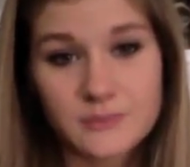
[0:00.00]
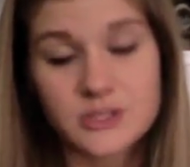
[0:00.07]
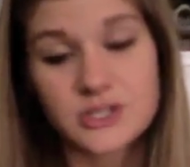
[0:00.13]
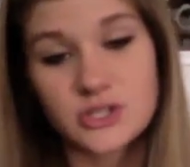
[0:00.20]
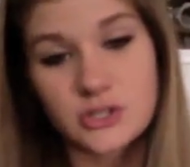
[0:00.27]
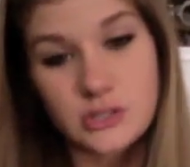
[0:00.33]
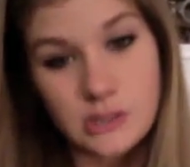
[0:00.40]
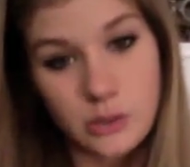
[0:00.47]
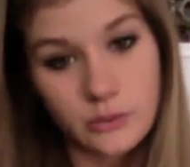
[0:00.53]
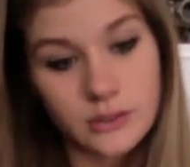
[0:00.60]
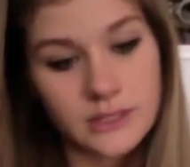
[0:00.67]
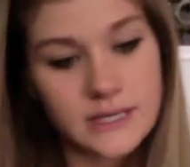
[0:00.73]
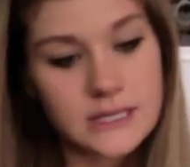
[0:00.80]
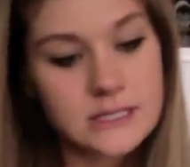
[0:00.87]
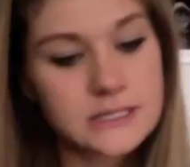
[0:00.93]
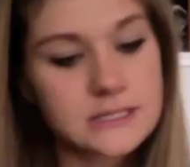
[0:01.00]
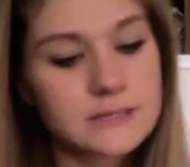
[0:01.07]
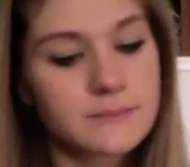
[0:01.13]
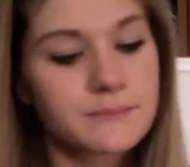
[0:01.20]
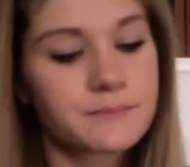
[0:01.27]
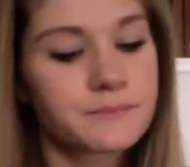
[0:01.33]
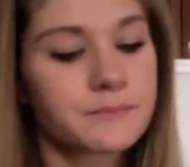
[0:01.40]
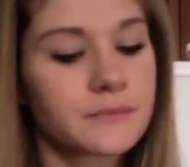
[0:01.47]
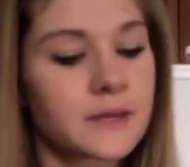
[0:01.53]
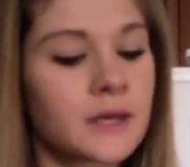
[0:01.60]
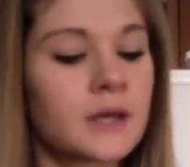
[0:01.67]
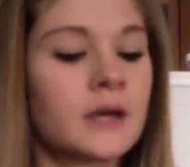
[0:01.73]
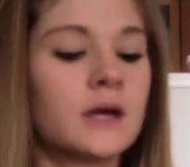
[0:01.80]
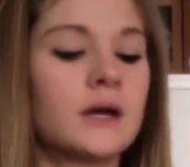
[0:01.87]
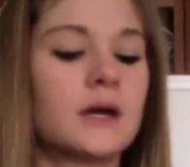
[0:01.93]
It's just slow release.
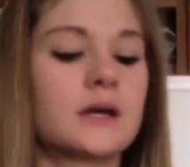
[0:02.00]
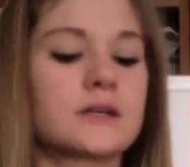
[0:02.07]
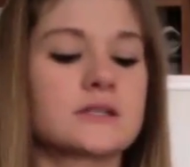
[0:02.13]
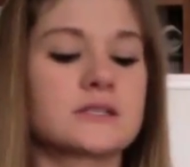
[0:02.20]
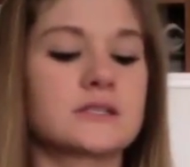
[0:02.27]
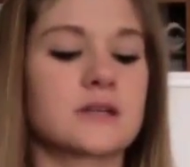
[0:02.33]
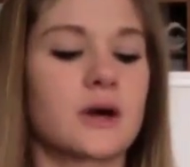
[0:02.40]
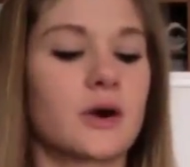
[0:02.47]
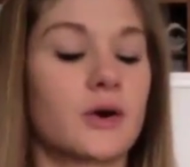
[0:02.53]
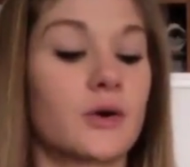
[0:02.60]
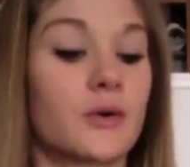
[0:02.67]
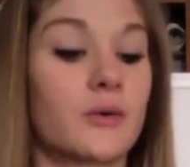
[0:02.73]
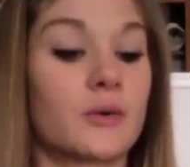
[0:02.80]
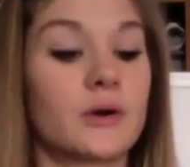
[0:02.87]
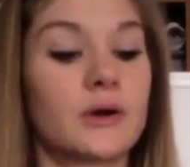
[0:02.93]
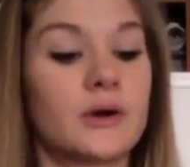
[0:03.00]
So